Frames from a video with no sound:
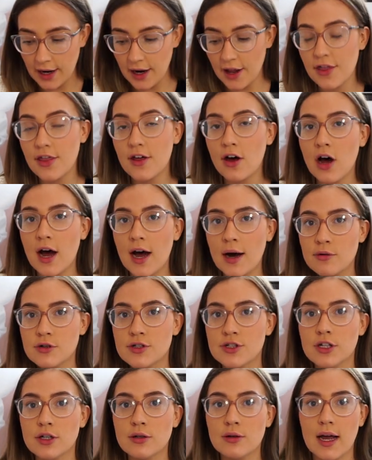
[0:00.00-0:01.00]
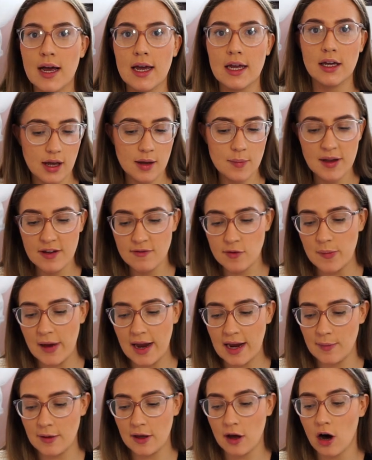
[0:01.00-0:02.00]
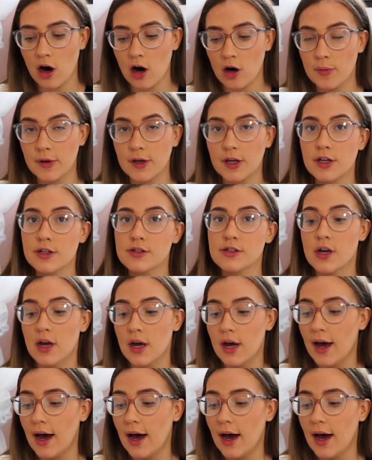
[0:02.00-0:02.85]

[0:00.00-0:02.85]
and I thought I would do like a bit of a baby haul because